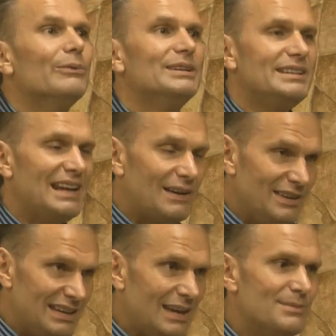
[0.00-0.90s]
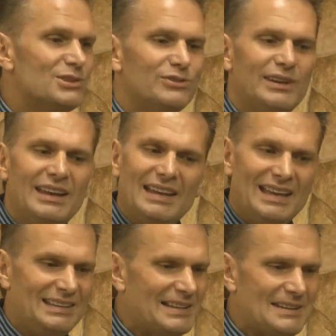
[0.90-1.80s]
we did have the chemistry,
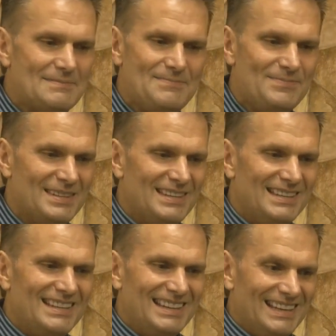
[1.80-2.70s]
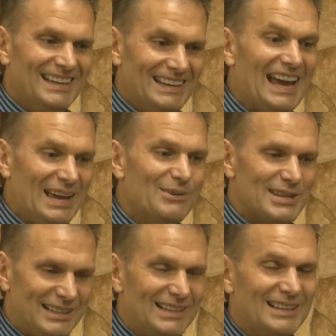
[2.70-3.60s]
and yeah, it was
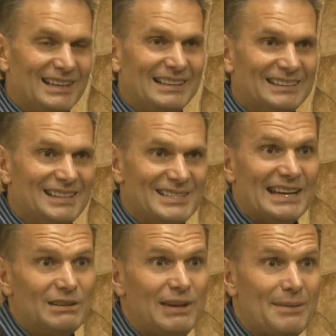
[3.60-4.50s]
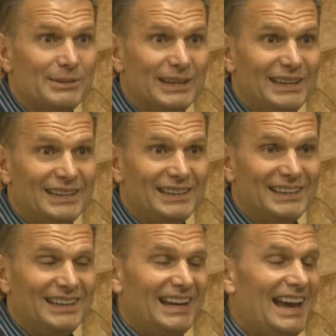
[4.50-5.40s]
like a second family.
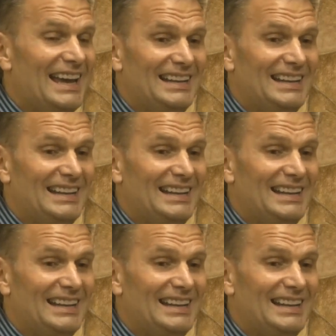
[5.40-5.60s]
And